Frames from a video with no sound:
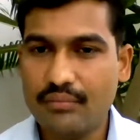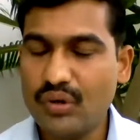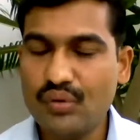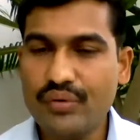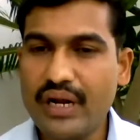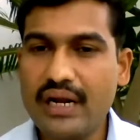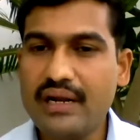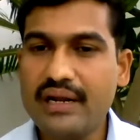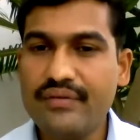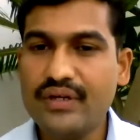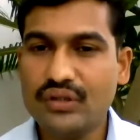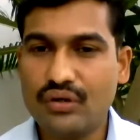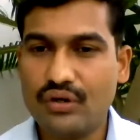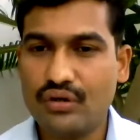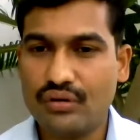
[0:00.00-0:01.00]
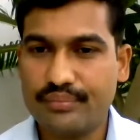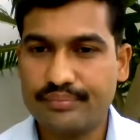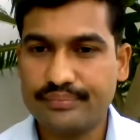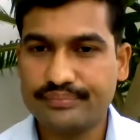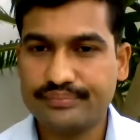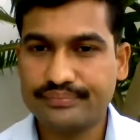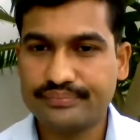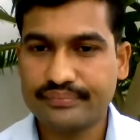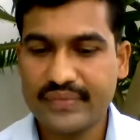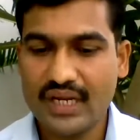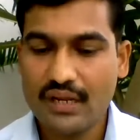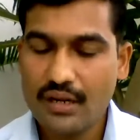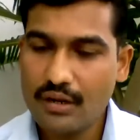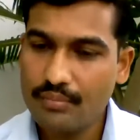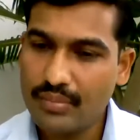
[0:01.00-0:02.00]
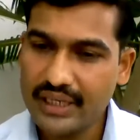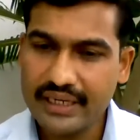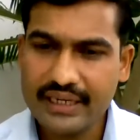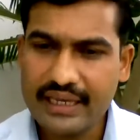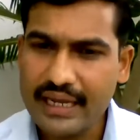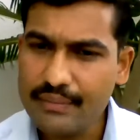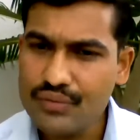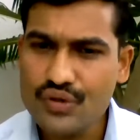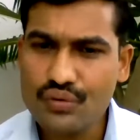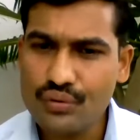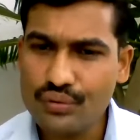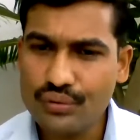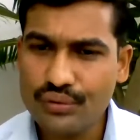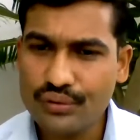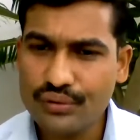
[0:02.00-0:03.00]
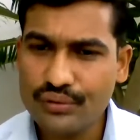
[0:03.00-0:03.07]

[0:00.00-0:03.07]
But we had never thought of. But it came true.